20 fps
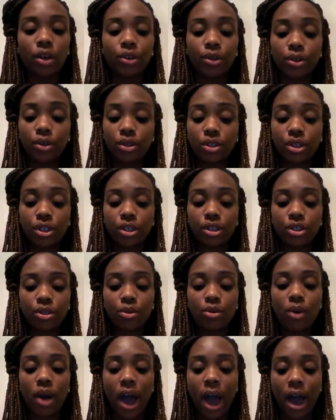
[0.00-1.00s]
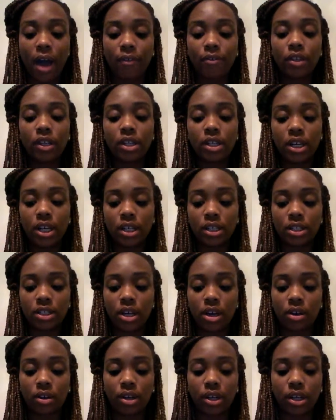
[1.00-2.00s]
Users who have the
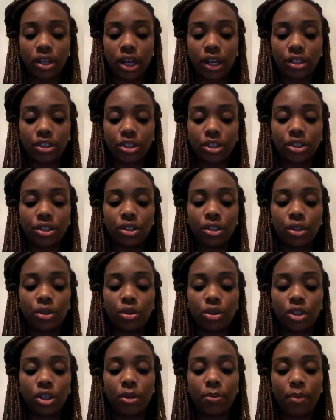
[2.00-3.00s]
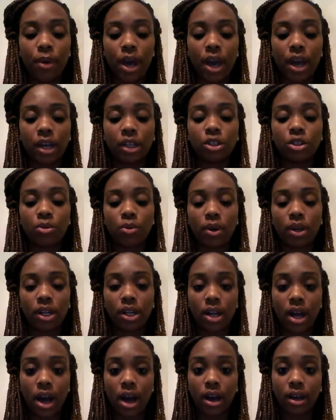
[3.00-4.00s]
DSL connection usually pay
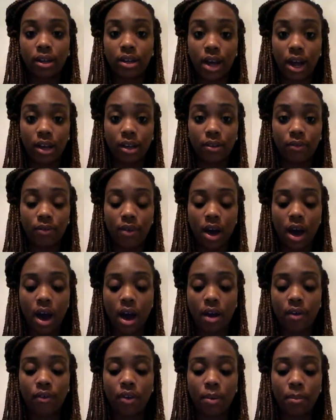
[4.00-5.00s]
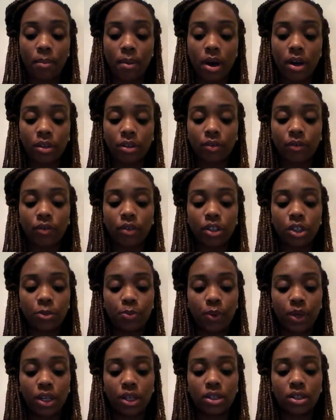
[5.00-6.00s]
$29.95 a month for
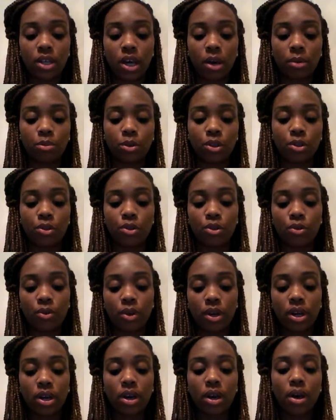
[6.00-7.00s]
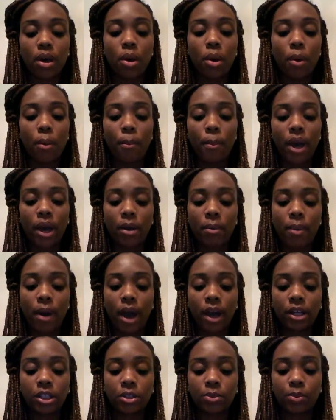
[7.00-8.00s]
speeds up to 3
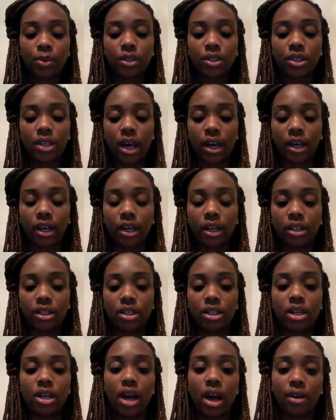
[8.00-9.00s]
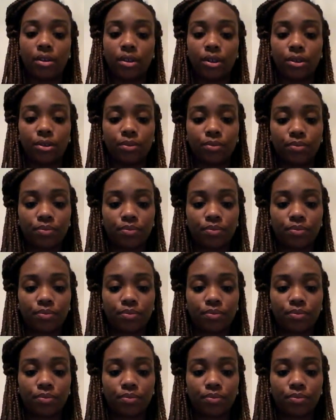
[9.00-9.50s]
megabytes per second to download.